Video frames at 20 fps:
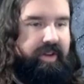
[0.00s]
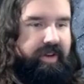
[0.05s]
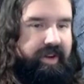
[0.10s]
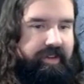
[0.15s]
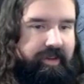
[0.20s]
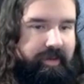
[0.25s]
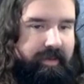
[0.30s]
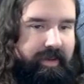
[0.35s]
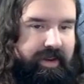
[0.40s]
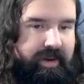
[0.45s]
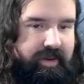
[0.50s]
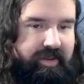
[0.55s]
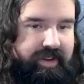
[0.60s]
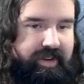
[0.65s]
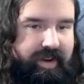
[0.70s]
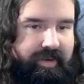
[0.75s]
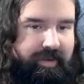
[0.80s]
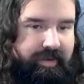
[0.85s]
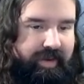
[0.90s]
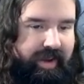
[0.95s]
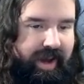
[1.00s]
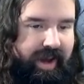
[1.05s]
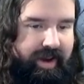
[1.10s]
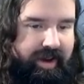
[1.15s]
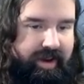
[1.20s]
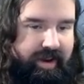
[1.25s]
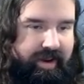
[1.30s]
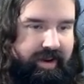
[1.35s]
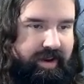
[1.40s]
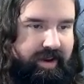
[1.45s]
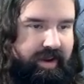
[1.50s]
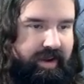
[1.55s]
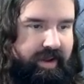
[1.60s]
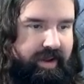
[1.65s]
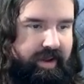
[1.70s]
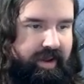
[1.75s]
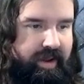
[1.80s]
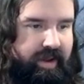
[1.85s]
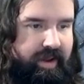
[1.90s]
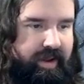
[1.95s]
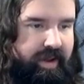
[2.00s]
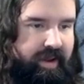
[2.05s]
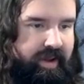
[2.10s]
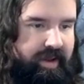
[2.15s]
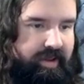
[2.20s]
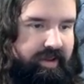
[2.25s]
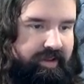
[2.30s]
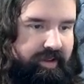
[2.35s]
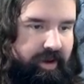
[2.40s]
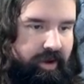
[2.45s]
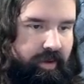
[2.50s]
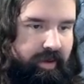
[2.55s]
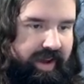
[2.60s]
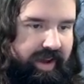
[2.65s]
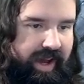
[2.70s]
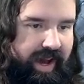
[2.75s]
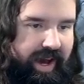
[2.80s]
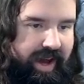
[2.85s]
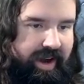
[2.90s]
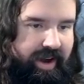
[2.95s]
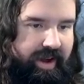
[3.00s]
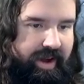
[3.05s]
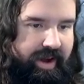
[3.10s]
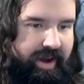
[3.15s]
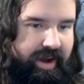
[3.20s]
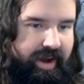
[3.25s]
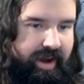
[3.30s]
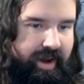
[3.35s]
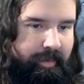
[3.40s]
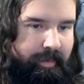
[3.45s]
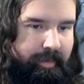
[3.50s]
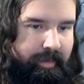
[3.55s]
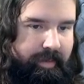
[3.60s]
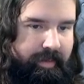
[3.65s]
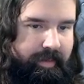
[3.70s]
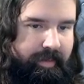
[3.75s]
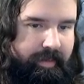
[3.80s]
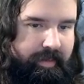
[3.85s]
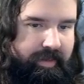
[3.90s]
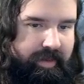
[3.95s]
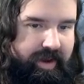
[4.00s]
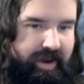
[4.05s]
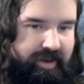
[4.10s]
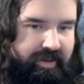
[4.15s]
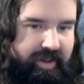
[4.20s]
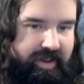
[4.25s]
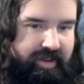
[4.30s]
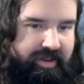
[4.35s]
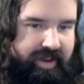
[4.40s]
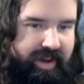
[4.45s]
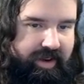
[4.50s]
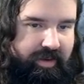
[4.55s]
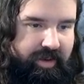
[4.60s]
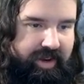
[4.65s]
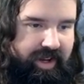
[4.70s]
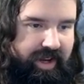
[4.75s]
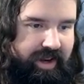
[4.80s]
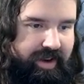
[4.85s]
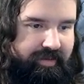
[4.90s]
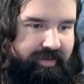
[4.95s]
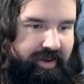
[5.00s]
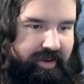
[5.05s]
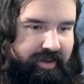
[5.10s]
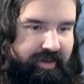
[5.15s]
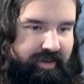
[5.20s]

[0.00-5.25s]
at some of the new stuff we've got. So we got um, here's let's take we'll take a first we'll